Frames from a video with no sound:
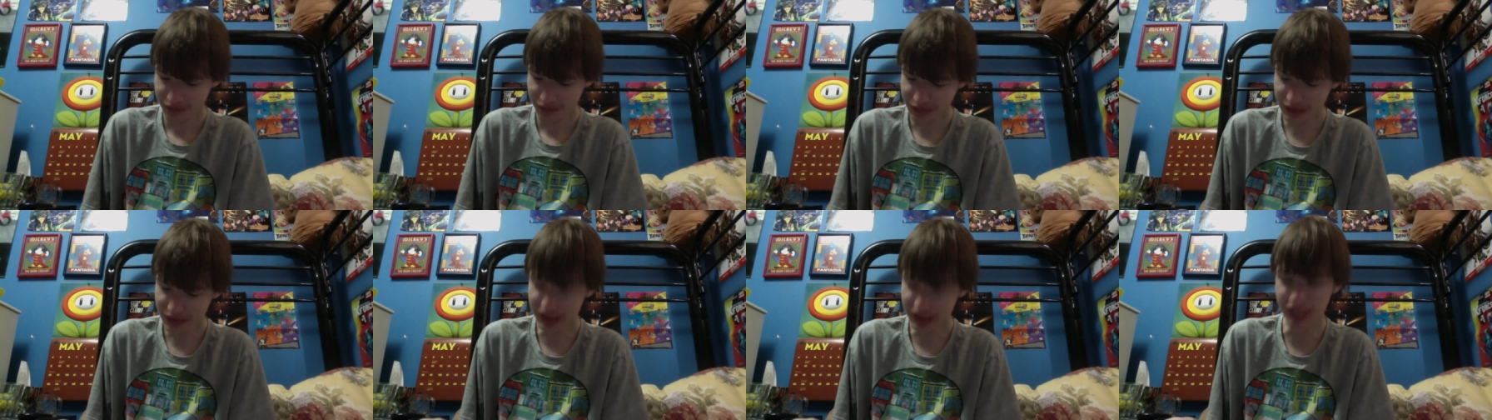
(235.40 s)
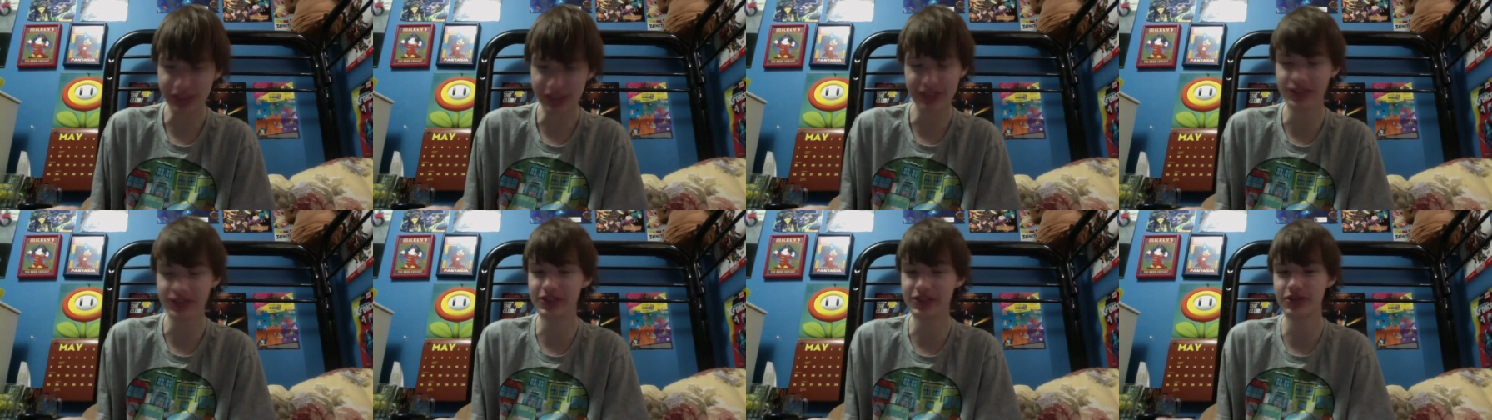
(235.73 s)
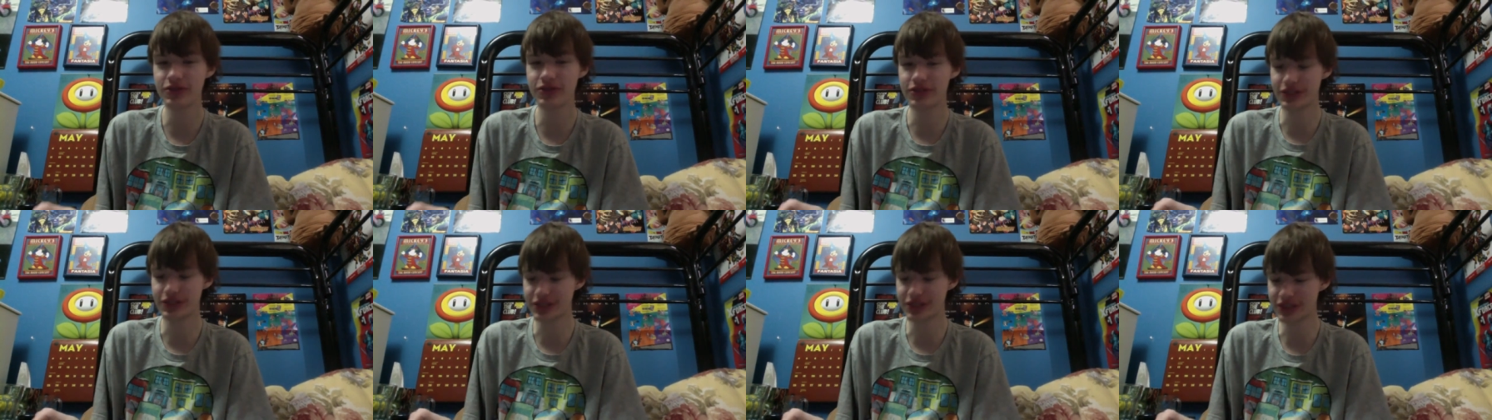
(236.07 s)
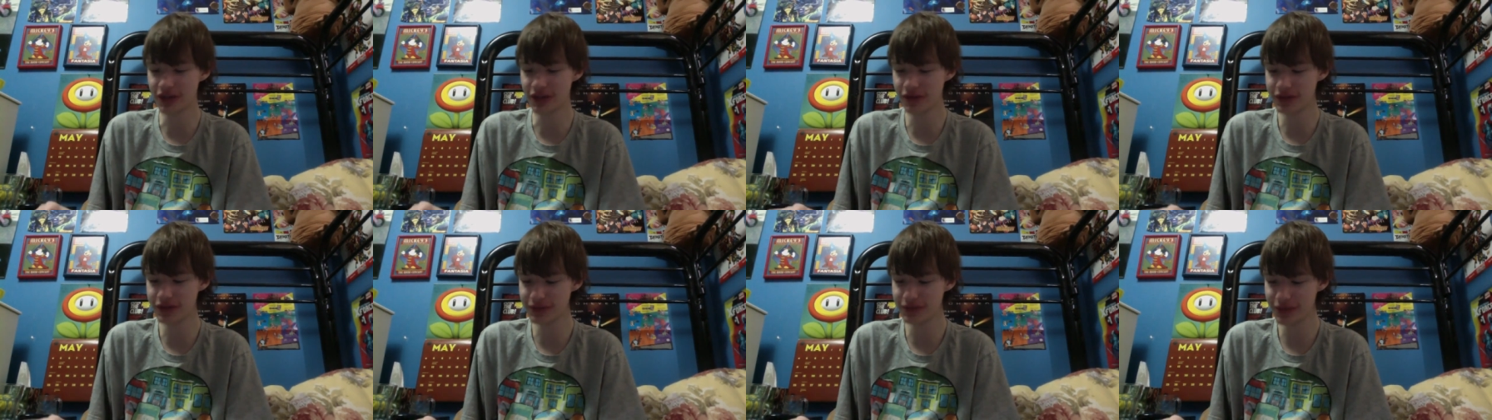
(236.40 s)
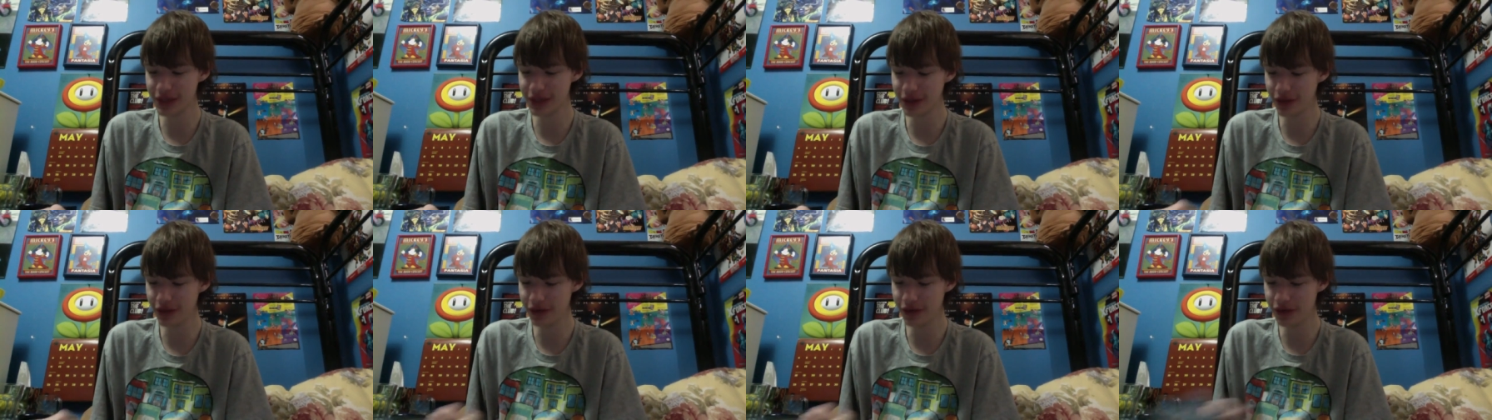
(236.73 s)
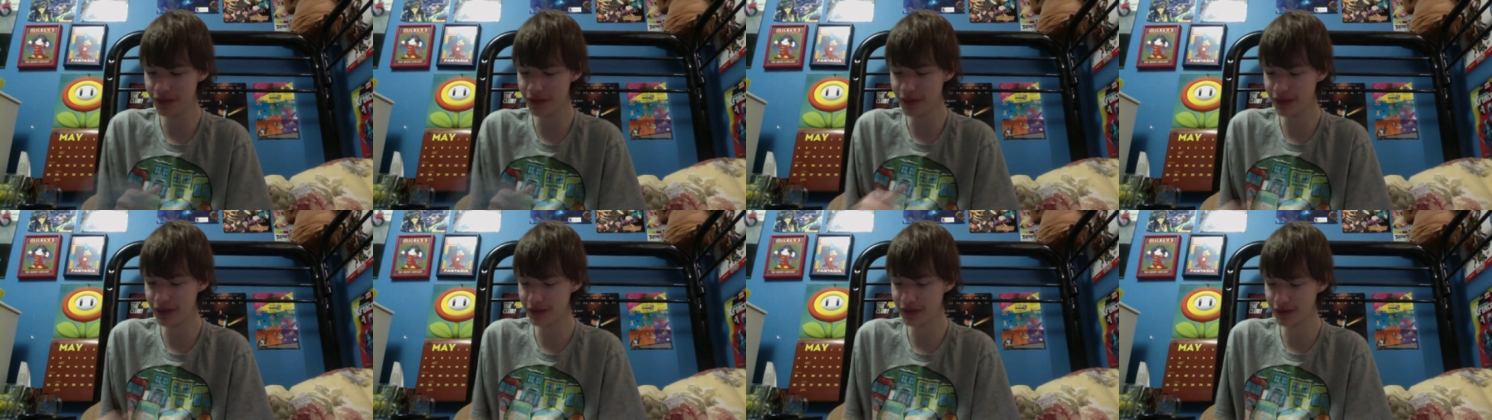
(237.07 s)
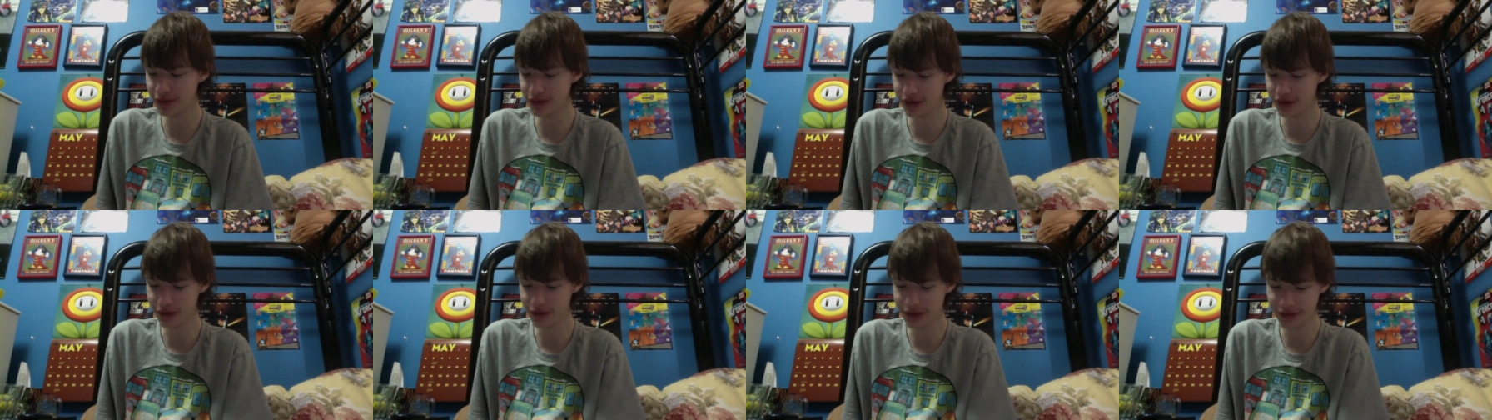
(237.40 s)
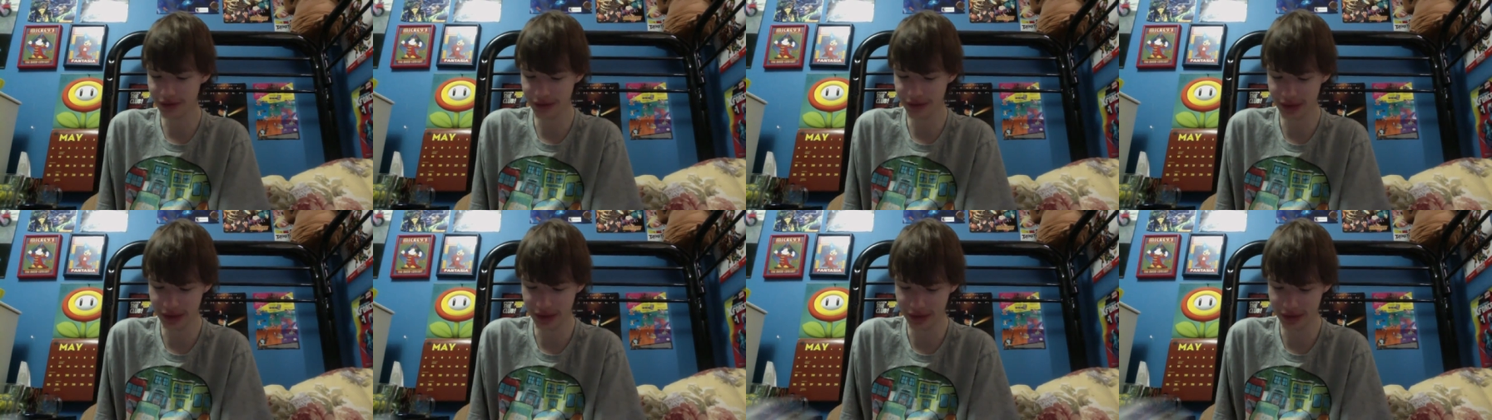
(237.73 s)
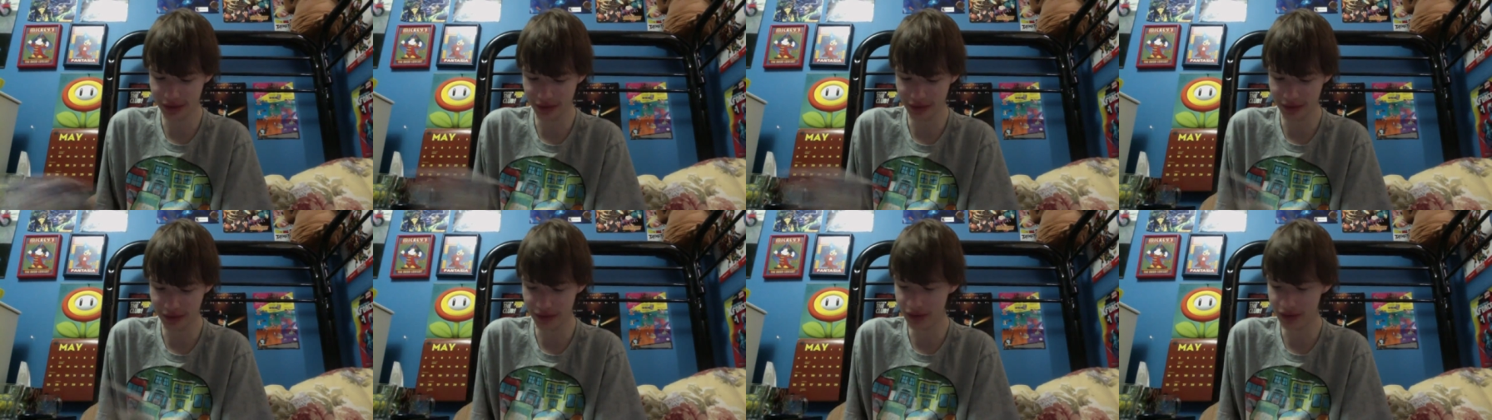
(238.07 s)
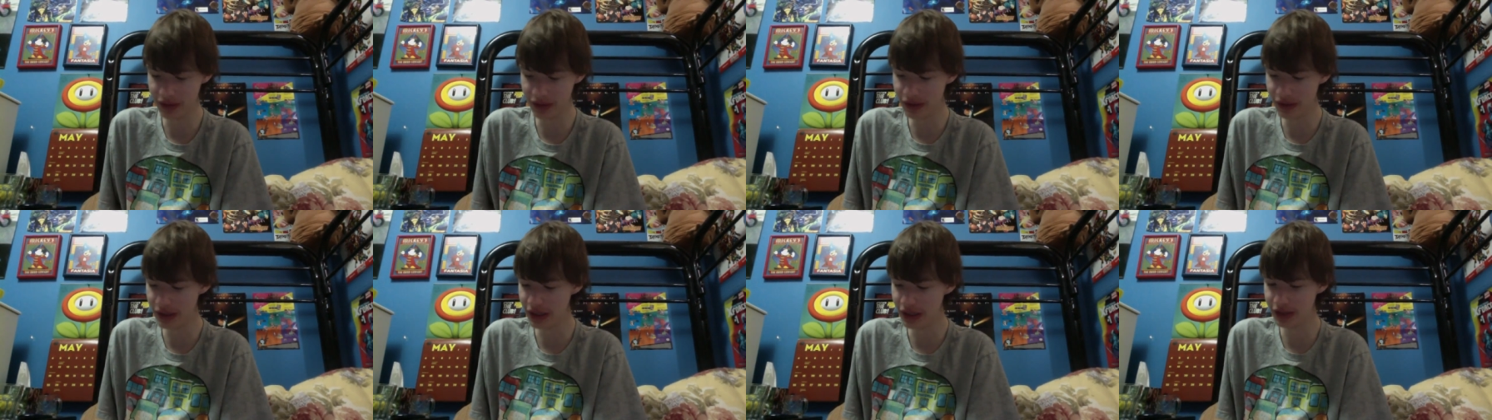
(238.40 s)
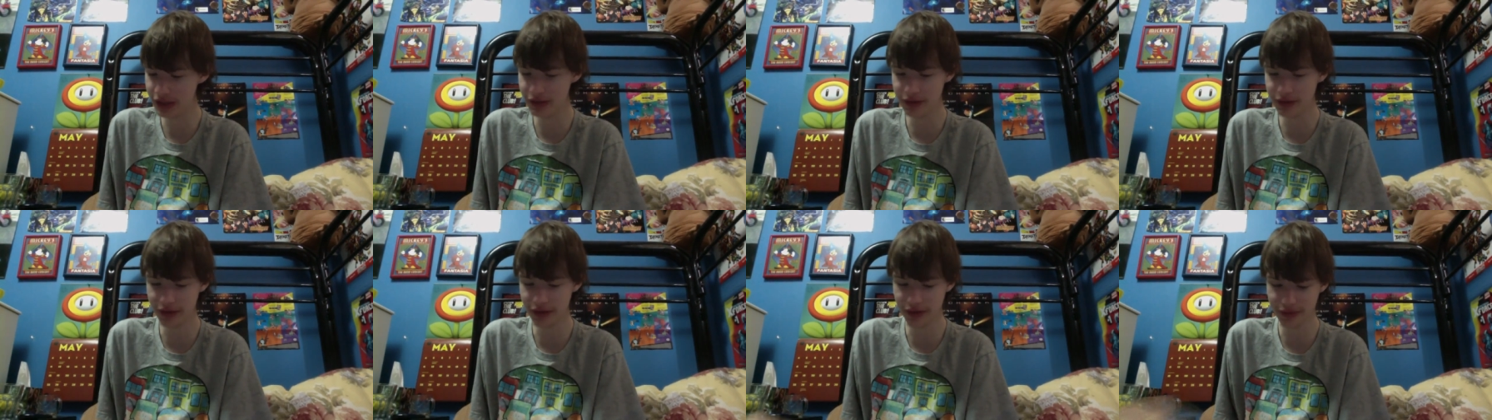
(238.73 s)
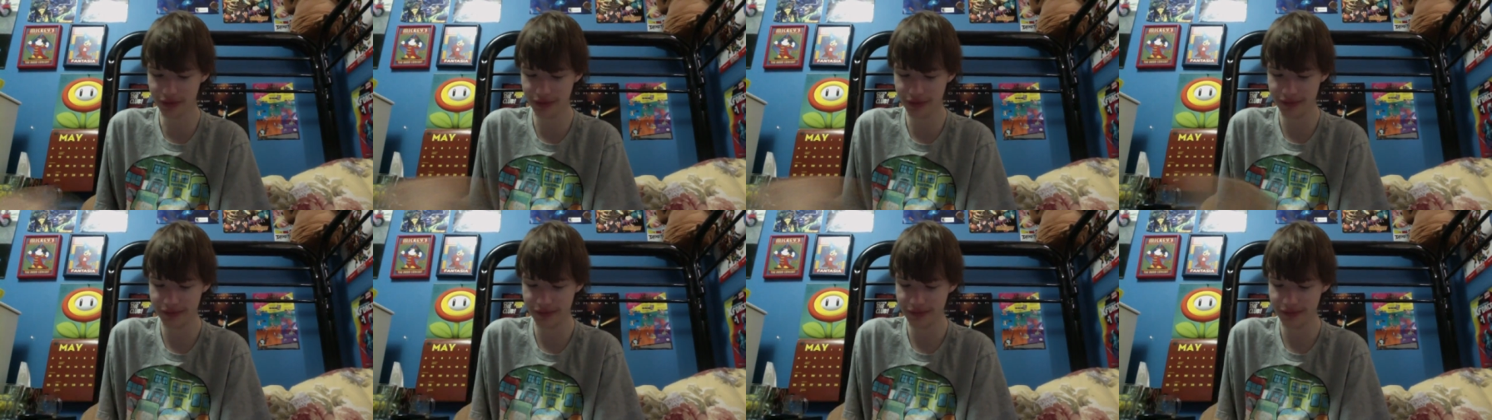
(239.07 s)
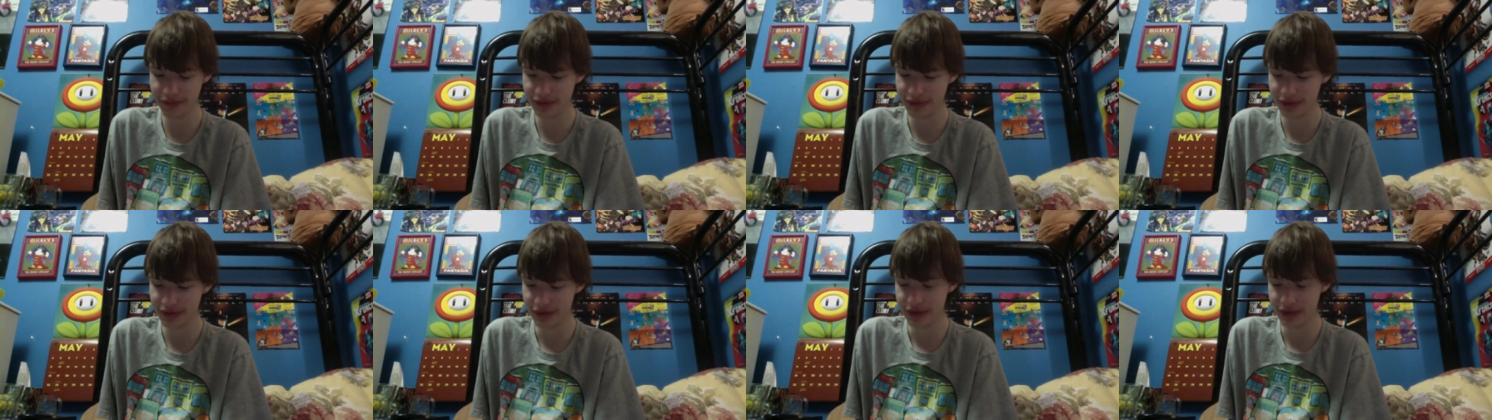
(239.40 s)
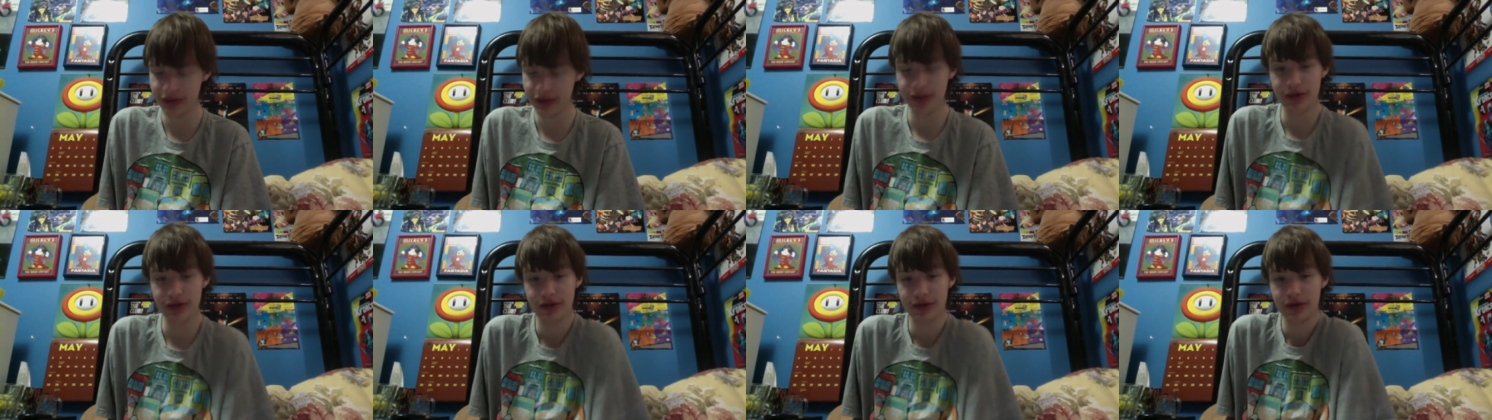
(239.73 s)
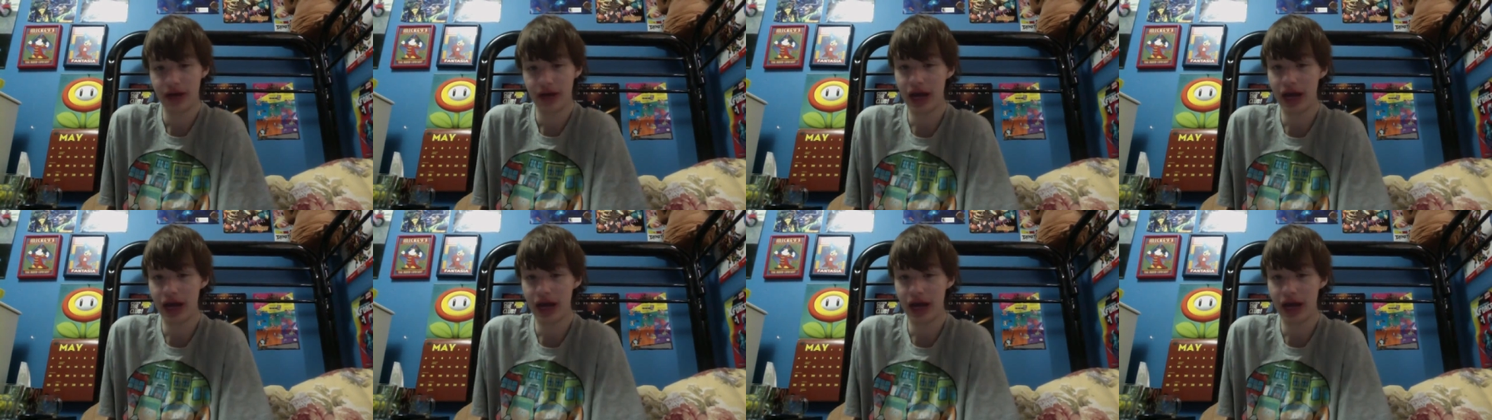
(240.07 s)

Not that the series itself is mediocre, but you know it. It, it has you know. I